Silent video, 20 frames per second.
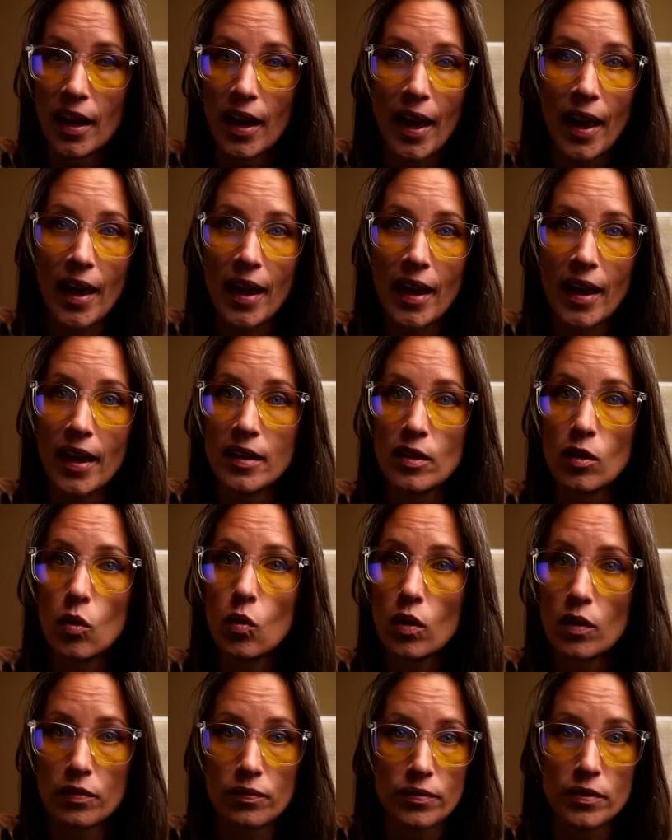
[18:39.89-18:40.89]

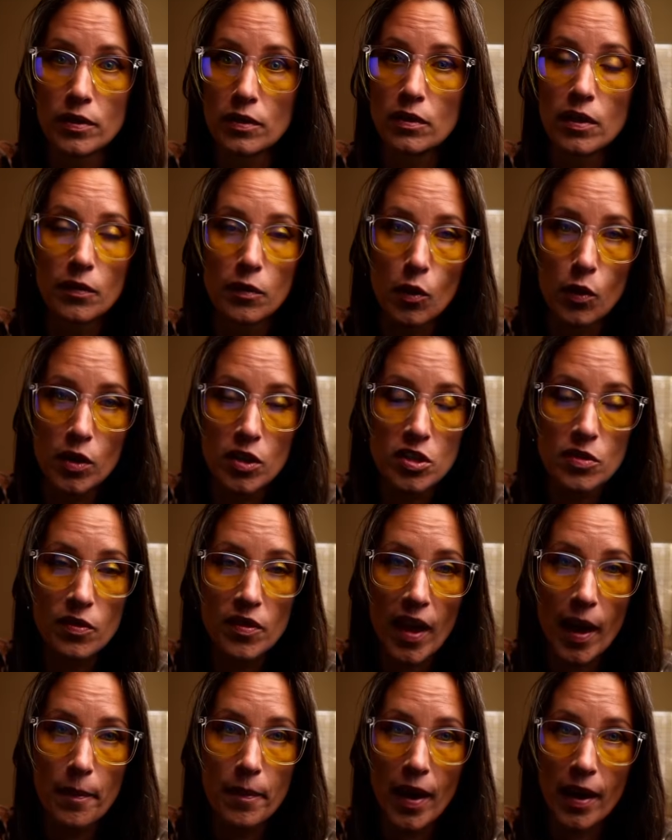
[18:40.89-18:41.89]
Or fruit, of course, for
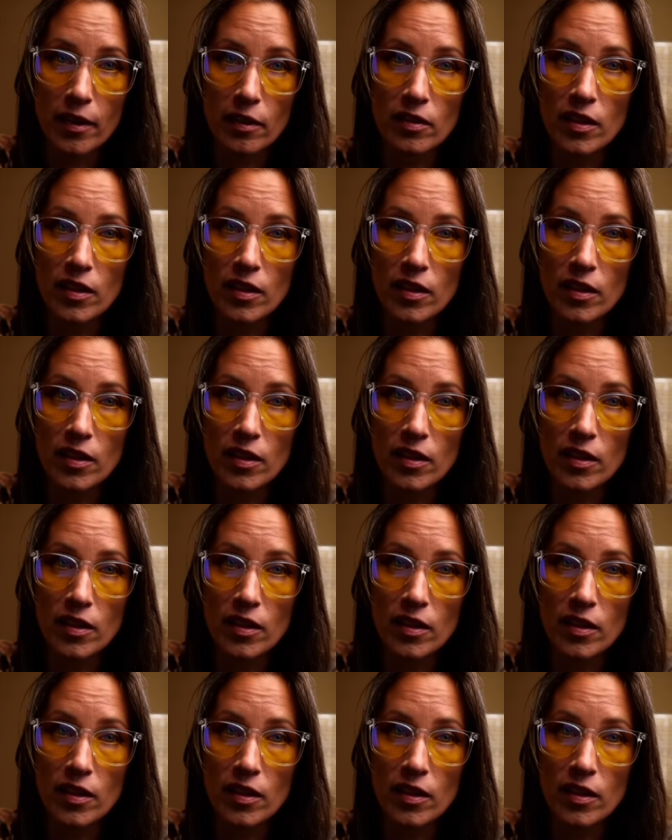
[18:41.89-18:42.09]
that matter.